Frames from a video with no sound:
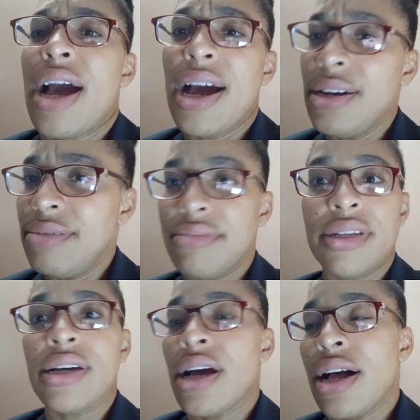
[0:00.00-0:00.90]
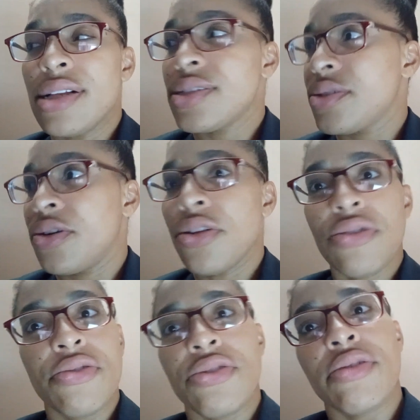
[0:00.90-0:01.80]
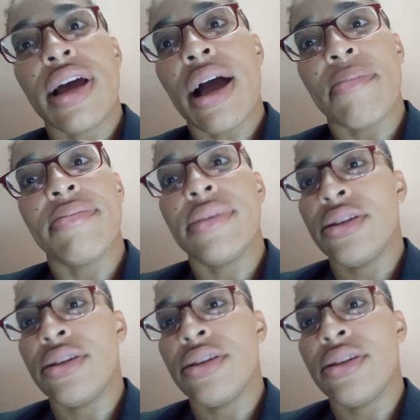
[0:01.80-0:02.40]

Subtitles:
and your calls go through the app.